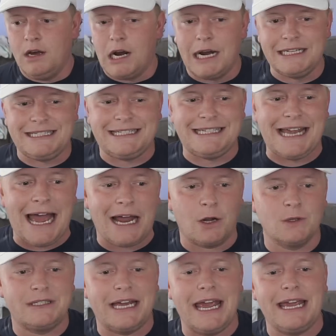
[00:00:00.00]
All right,
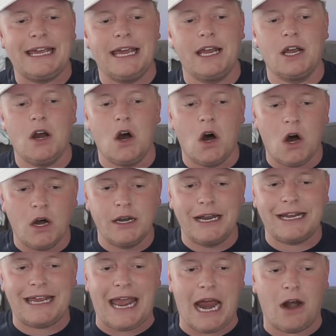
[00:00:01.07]
Seattle taking on
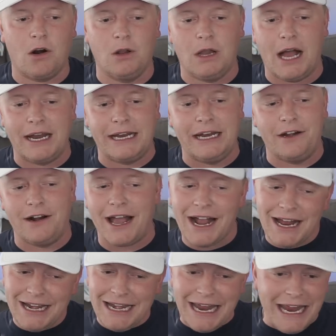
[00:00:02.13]
Carolina here. And I
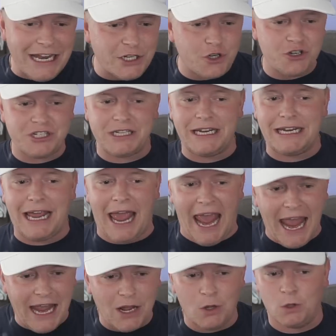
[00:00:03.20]
got an interesting
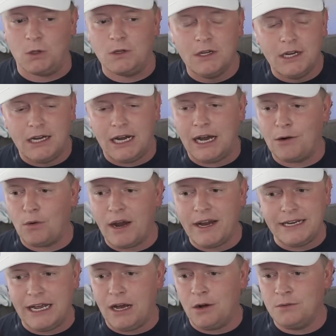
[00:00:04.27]
angle.
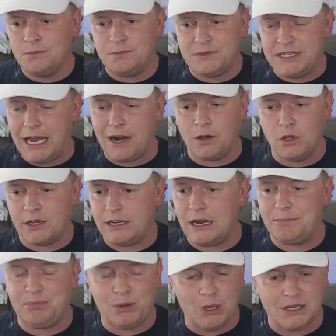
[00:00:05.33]
Right now, Seattle looking
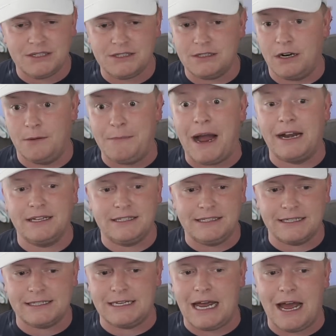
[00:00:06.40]
at
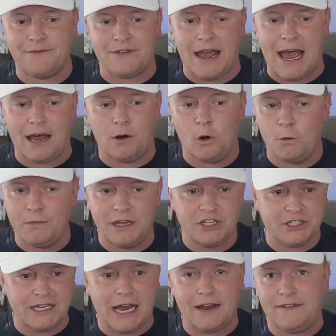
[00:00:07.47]
-6.5 at home. They
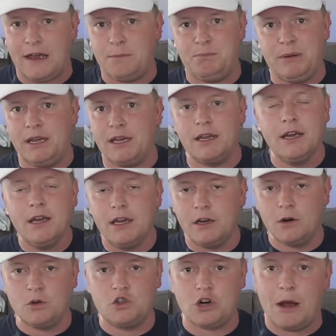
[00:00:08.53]
just had that big,
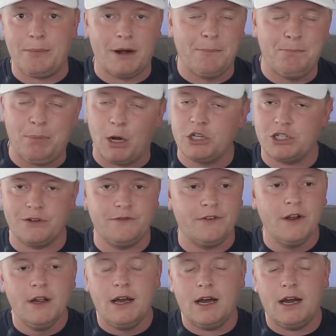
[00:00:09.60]
dropping a bunch of